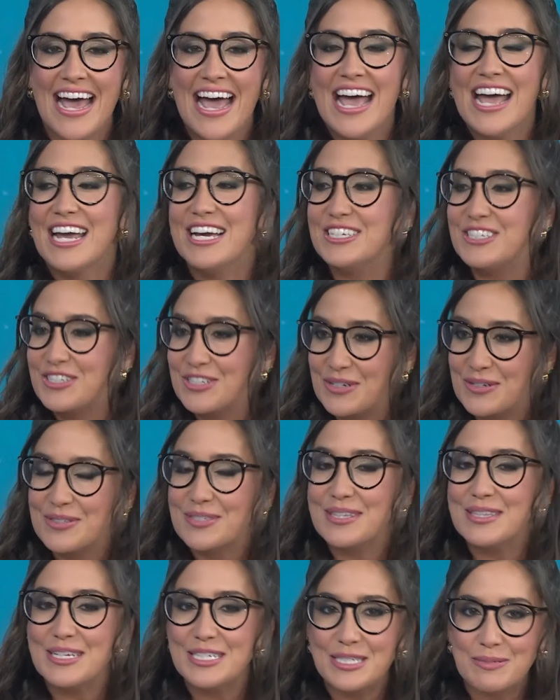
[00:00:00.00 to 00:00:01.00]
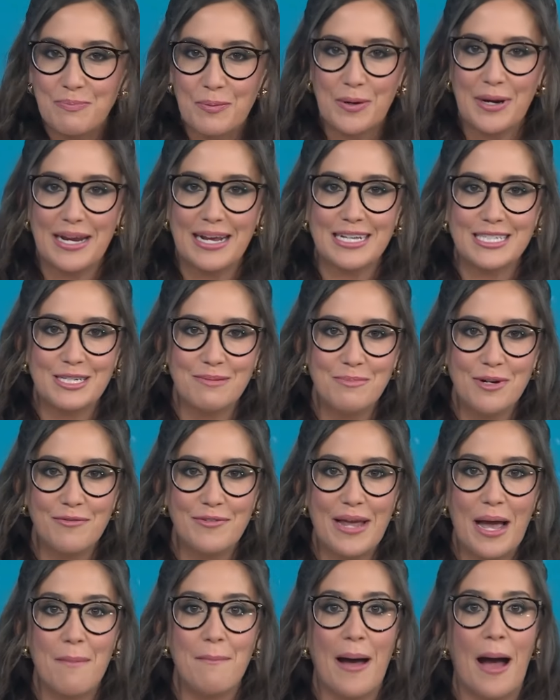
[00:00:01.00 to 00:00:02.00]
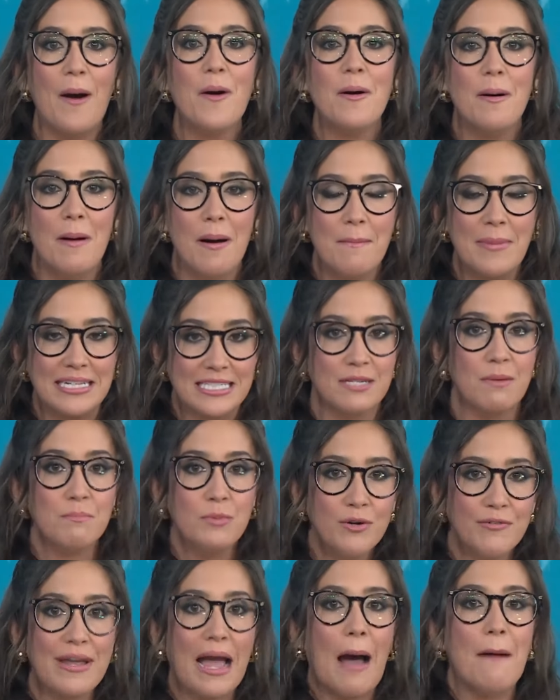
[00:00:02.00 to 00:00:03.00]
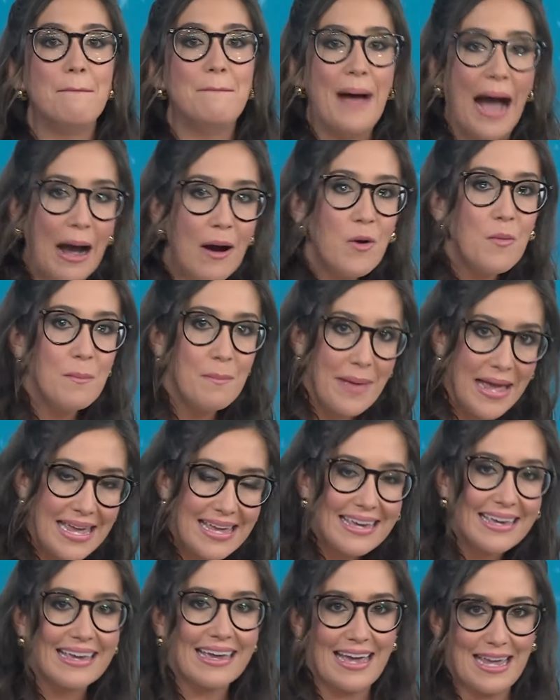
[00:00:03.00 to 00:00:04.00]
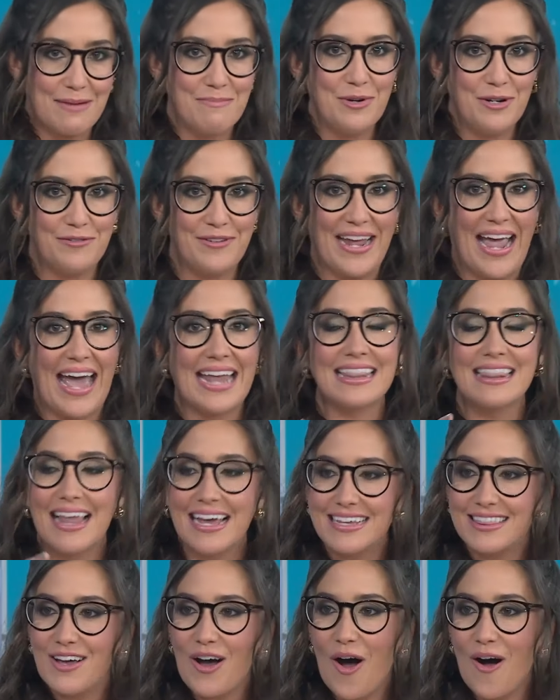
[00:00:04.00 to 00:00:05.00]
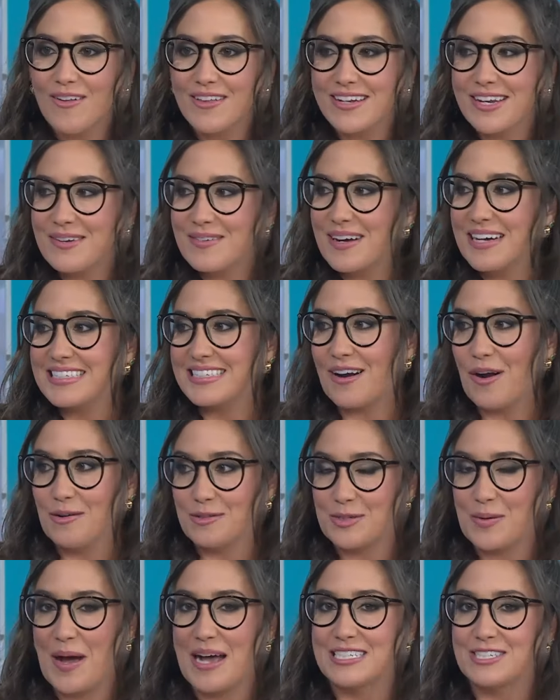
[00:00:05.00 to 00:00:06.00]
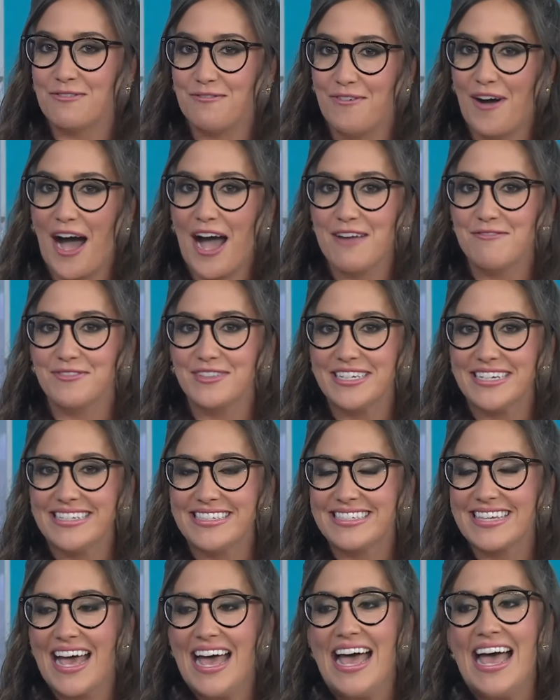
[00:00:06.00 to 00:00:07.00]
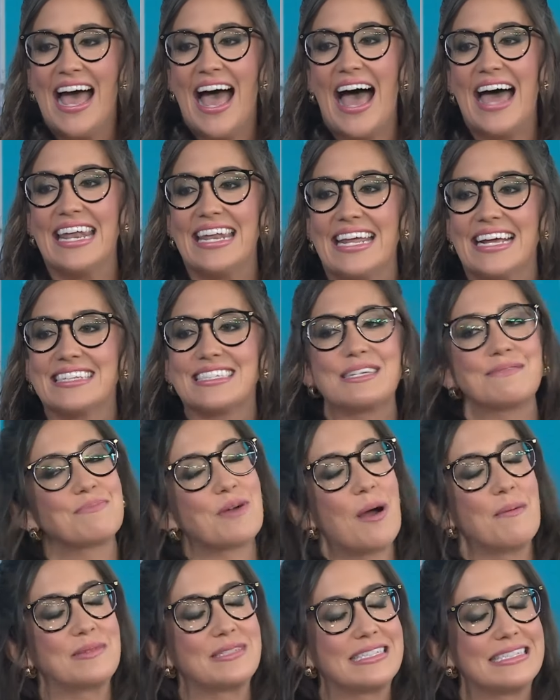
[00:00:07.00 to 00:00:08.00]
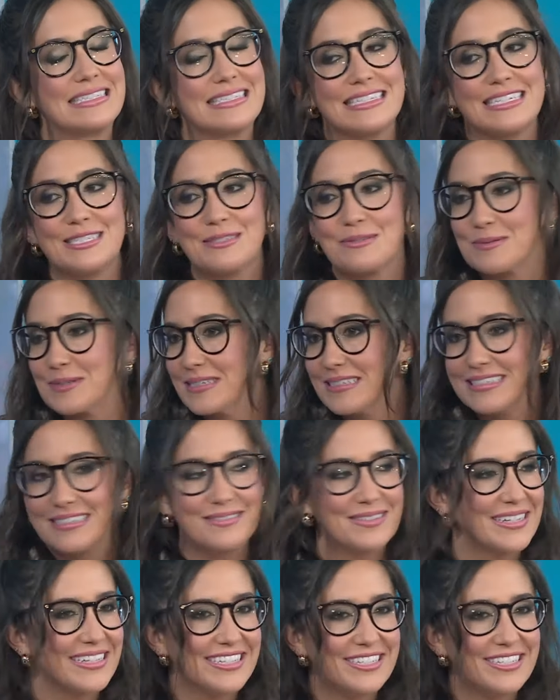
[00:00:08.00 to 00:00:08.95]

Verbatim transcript: Okay. It hmm. shoots in the spring. It's a movie about, it's a movie about making a movie. And like The Holiday, you guys, it also has five leads, and Nancy promises it's really, really